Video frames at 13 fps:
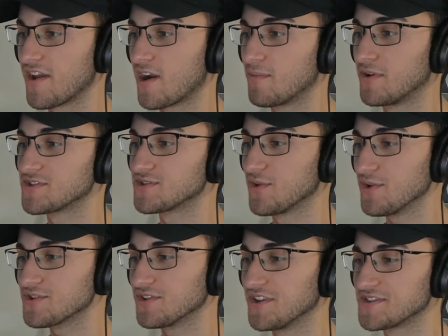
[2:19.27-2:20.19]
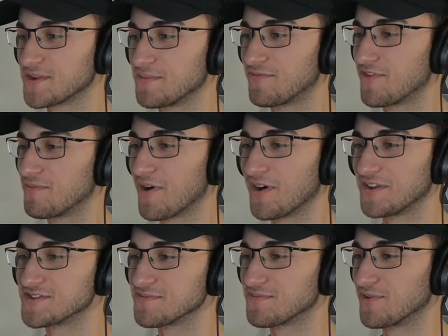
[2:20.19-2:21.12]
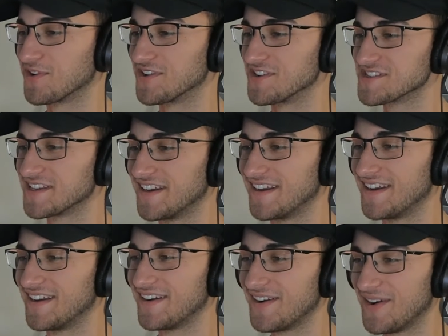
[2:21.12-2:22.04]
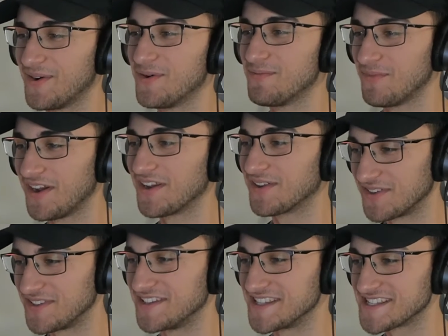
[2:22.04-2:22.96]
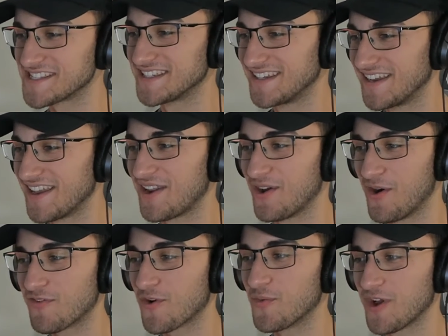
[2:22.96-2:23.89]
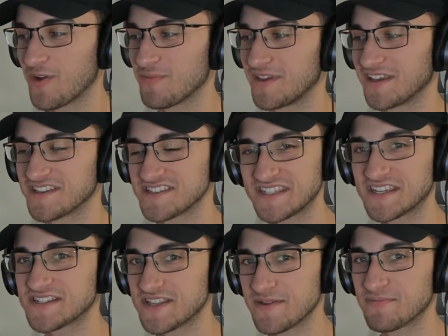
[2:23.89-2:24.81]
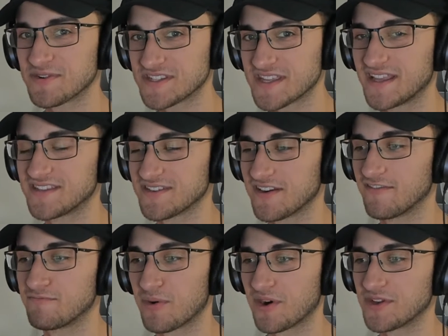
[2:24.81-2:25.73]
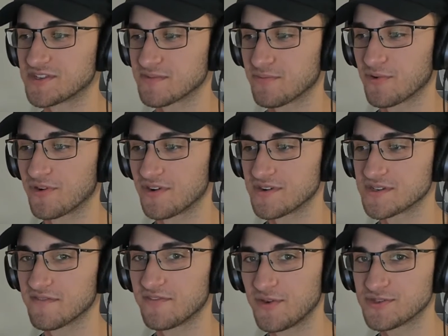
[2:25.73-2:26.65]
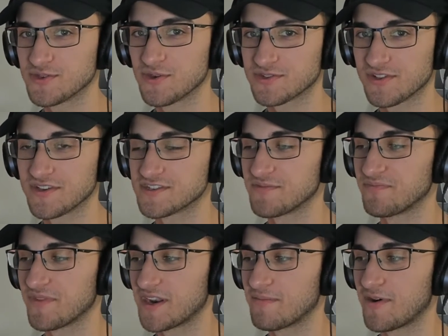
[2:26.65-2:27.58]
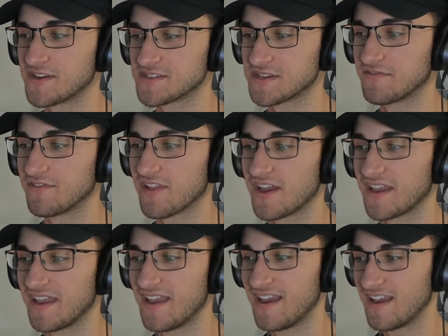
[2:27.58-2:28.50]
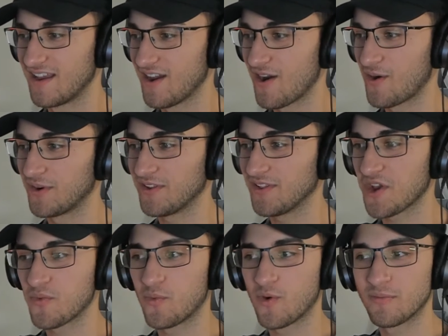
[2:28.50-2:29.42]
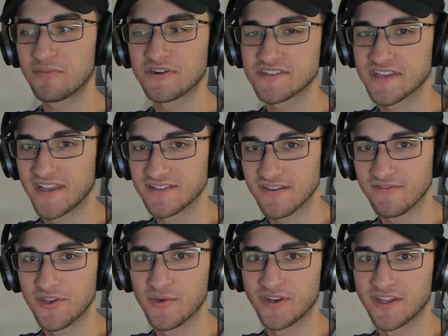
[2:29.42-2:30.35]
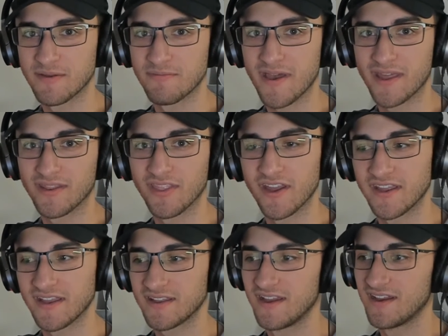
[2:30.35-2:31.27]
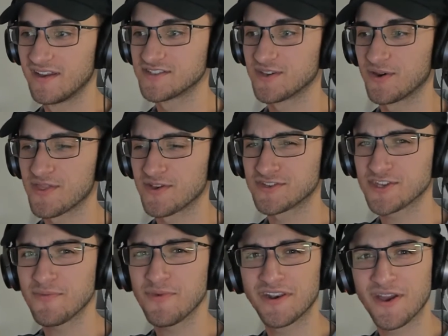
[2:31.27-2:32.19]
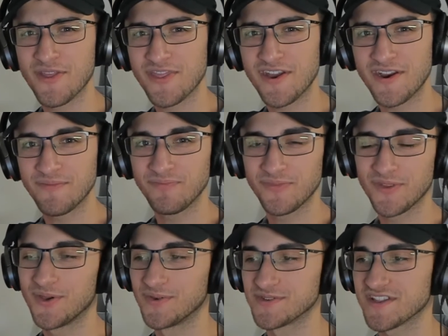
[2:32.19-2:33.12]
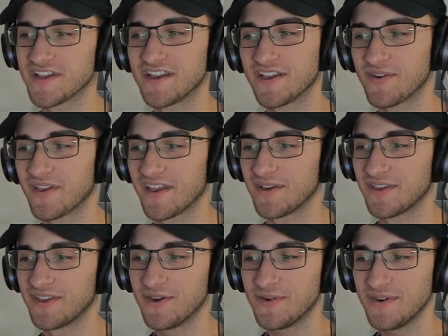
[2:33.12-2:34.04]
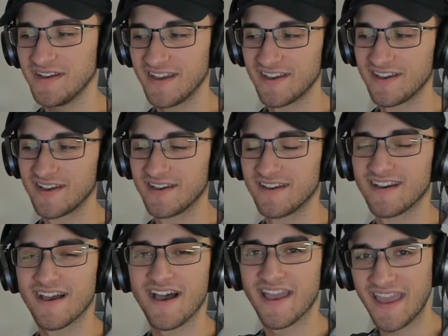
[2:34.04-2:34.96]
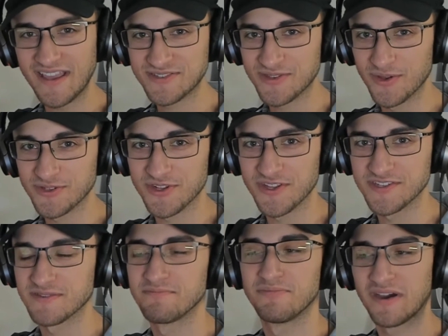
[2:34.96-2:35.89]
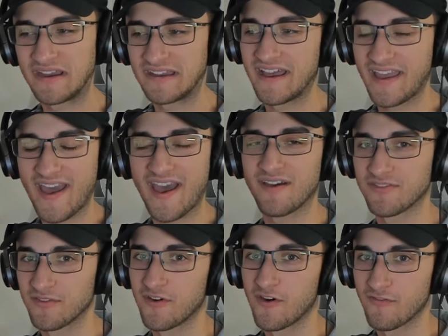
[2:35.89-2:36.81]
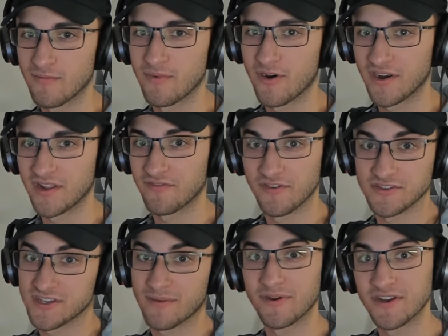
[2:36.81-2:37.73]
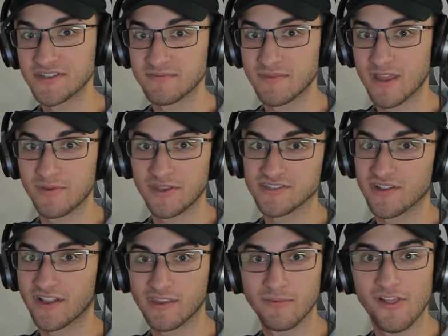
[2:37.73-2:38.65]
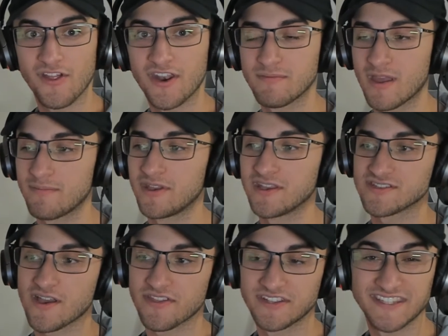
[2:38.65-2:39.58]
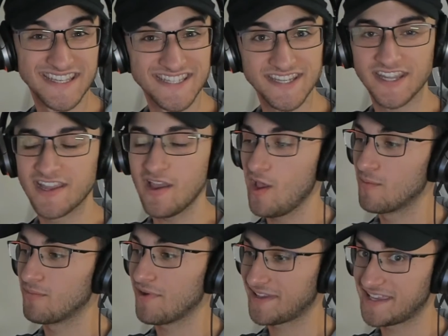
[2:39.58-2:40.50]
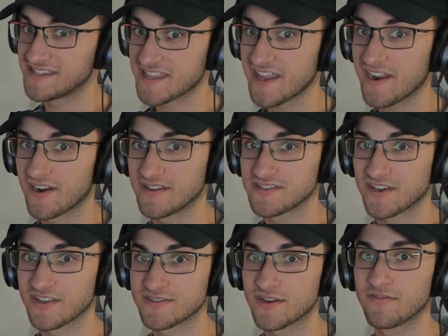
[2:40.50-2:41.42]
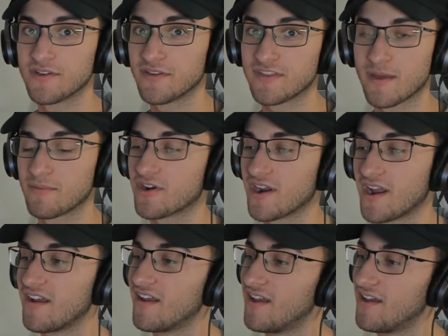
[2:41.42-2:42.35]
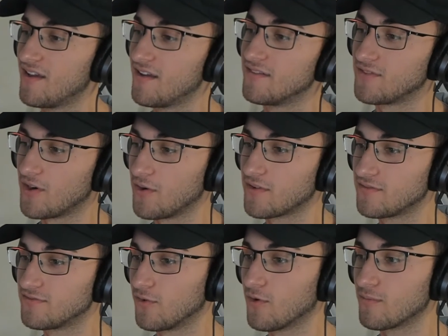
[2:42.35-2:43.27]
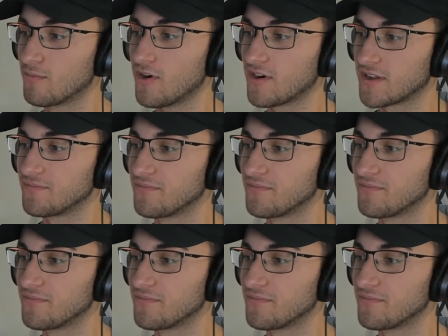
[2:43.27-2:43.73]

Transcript: But socialism for Bernie supporters, oh my goodness. An overwhelming 60% of Bernie supporters view socialism in a positive light. Only like 1% view it in a bad light. So there's someone out there who is like, okay, you know what? I hate socialism, but I have to vote for Bernie for some reason. Maybe it's electability, maybe it's authenticity, but he's there. It's a conservative Democrat voting for Bernie.